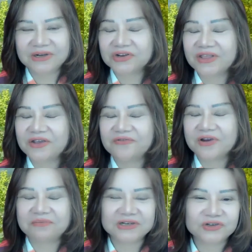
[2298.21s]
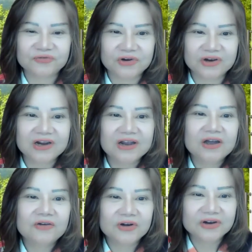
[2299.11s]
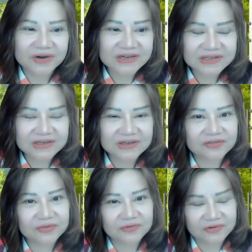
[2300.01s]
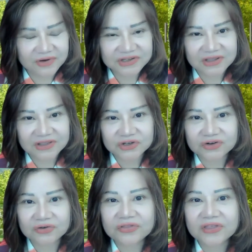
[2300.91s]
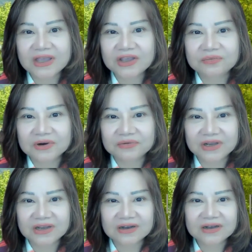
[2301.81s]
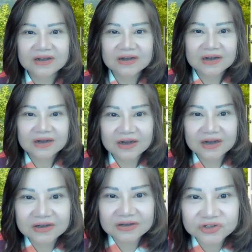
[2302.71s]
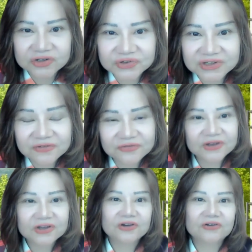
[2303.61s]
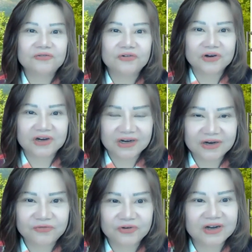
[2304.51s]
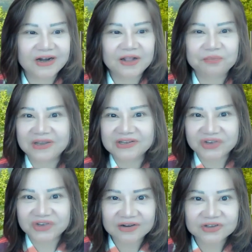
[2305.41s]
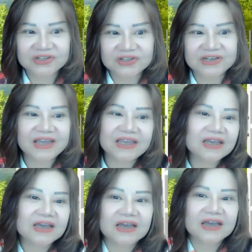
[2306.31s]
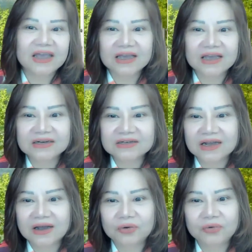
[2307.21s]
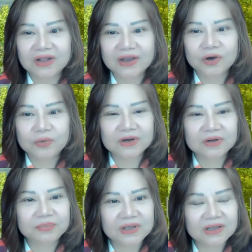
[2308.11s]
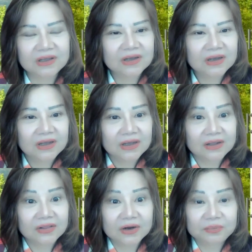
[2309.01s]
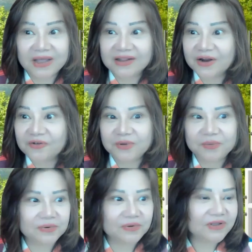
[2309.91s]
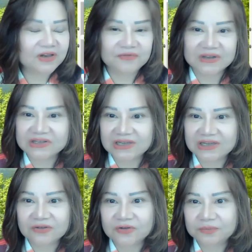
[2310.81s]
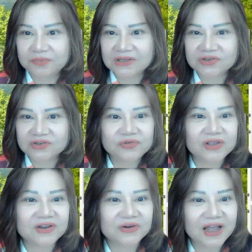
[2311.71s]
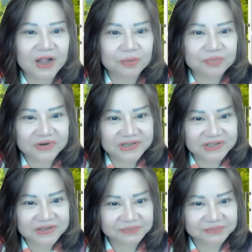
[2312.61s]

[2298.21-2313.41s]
Thank you very much for gracing the show. Thank you, Maria, Joseph, for helping us out today. And well, I hope there'll be a lot of people investing in the Philippines with your help, Chris.